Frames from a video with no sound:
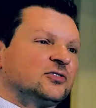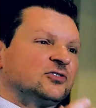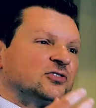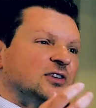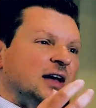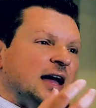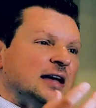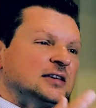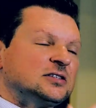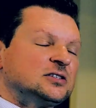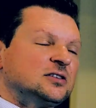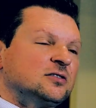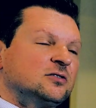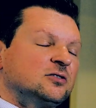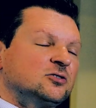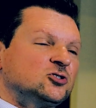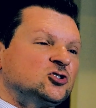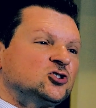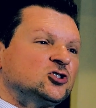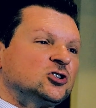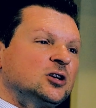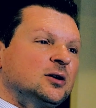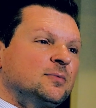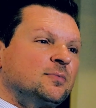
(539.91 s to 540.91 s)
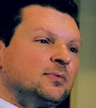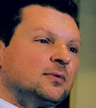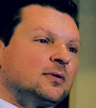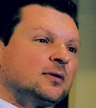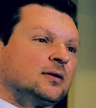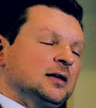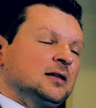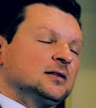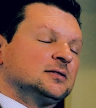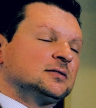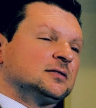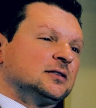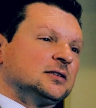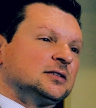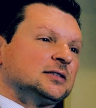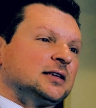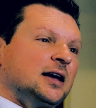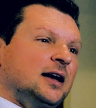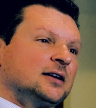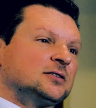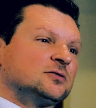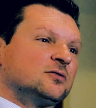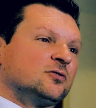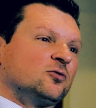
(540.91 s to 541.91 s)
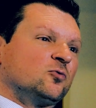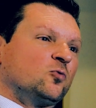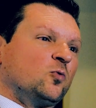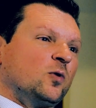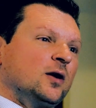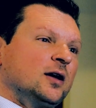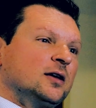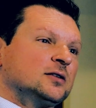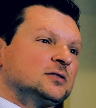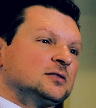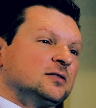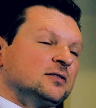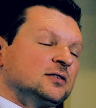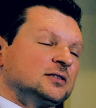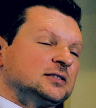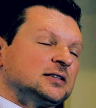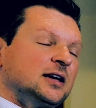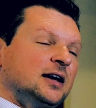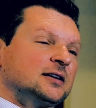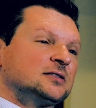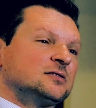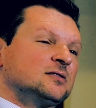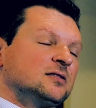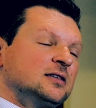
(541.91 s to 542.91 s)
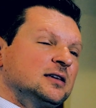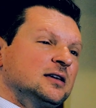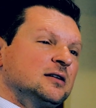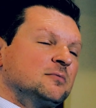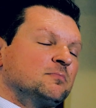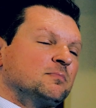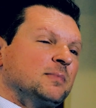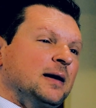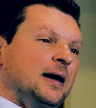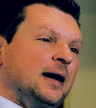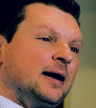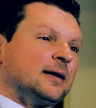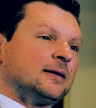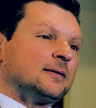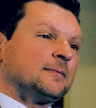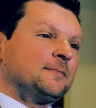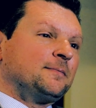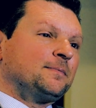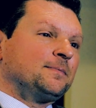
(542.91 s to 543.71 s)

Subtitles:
The size of the ship means the size of the waves and the size of the impact.